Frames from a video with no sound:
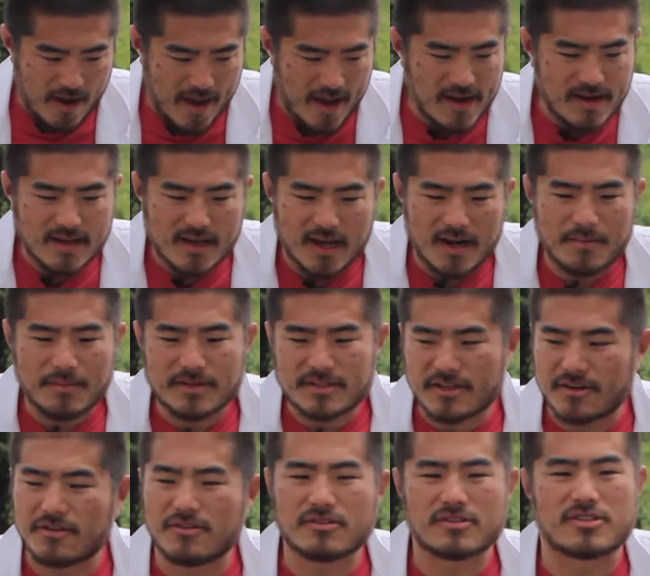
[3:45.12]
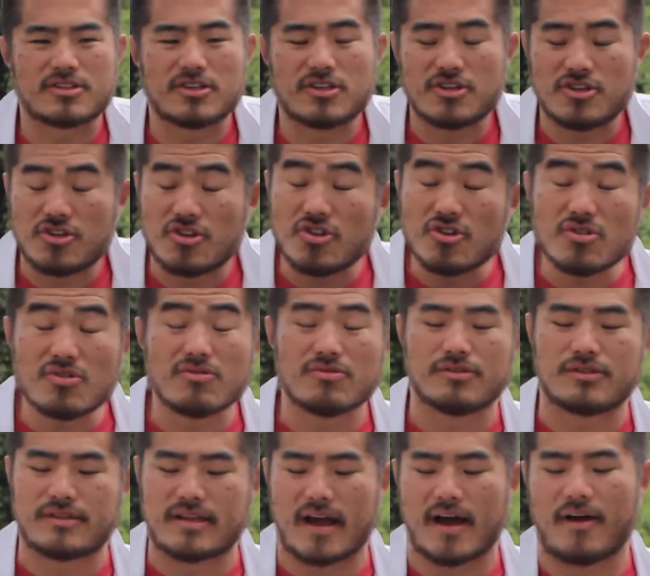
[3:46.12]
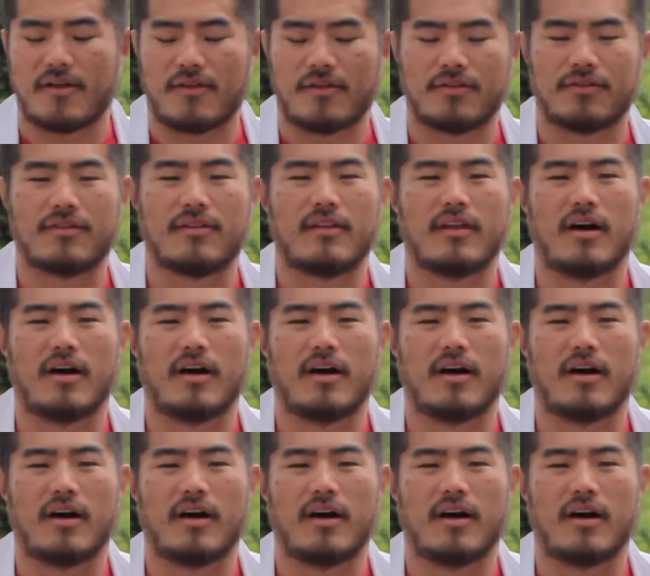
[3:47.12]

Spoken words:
any kind of materials to use down